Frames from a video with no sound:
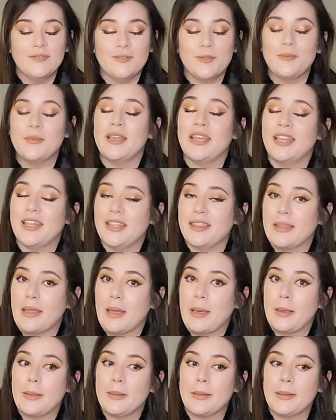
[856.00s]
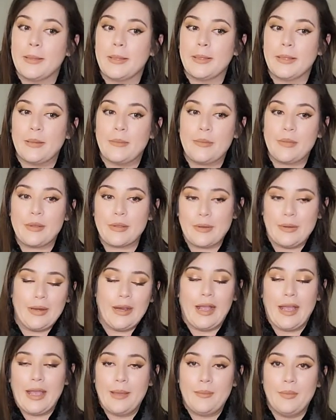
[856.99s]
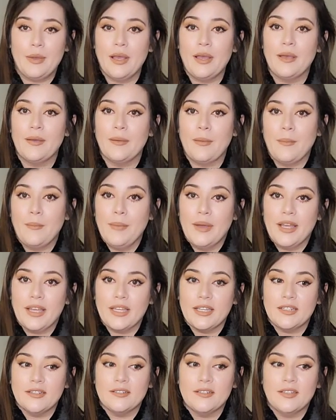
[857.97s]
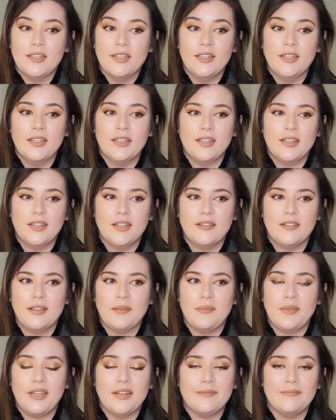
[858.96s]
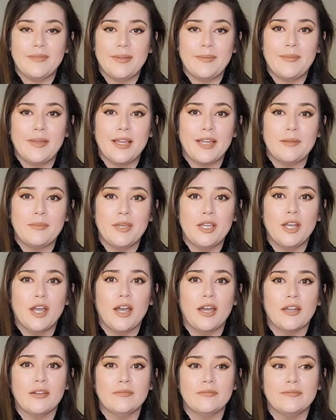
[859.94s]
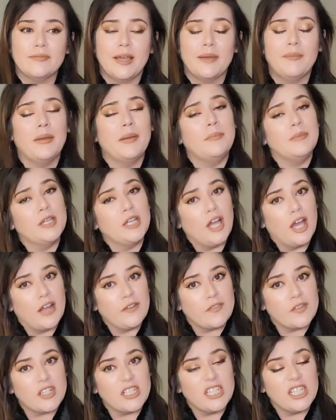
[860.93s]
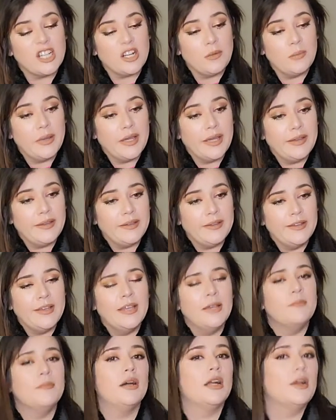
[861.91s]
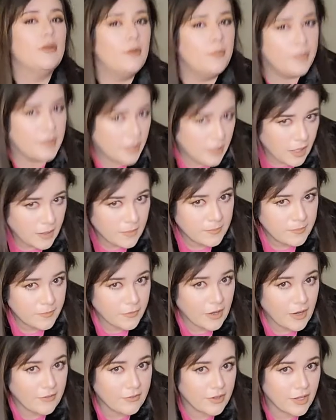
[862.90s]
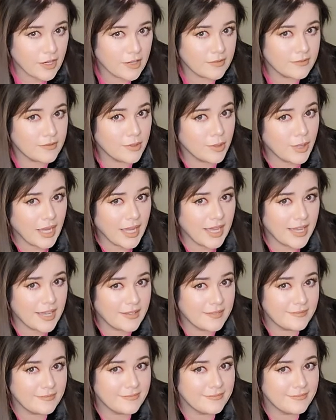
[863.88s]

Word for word: from hitting that subscribe button because I mean, I'm not gonna be gone. I might be gone for a little bit, but I won't be gone forever, okay?